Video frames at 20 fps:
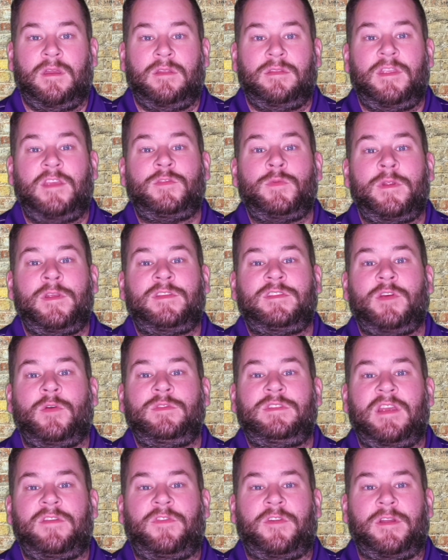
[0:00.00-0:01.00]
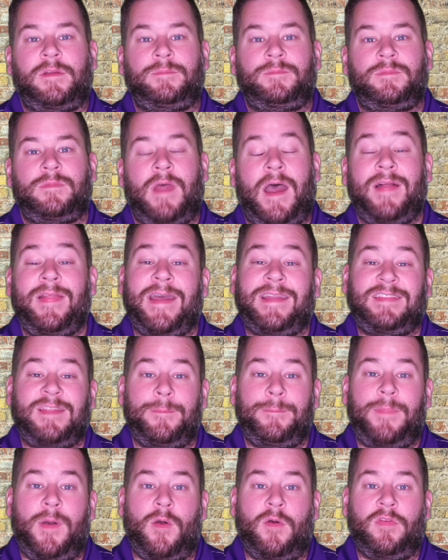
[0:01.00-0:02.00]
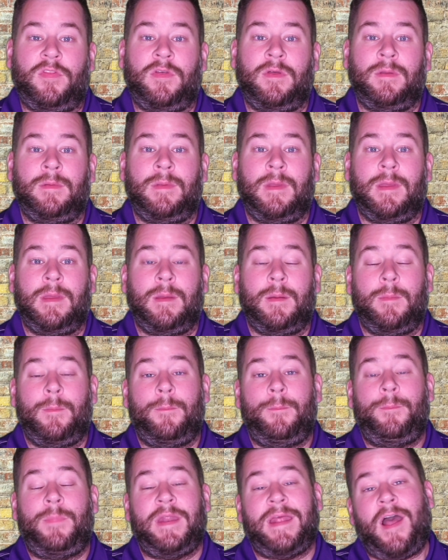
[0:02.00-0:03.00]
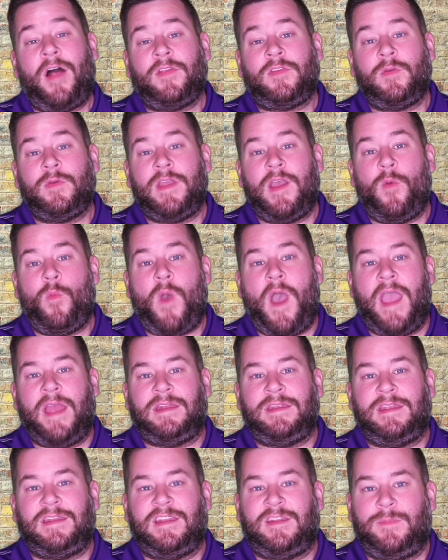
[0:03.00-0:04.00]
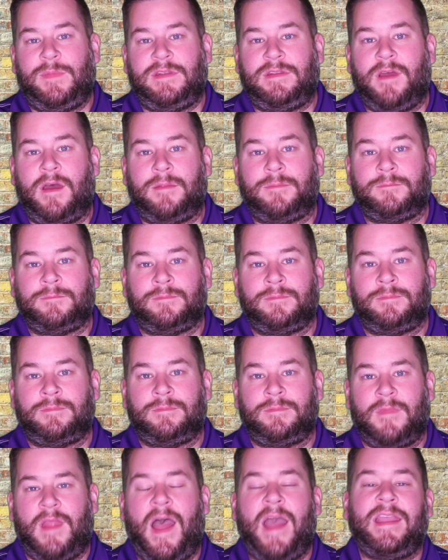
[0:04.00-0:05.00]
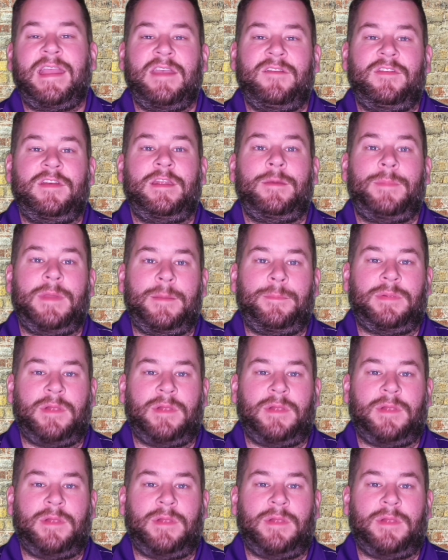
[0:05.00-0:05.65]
This one is so different, I like them both, but I also get why it needed to be done. I give it a B+.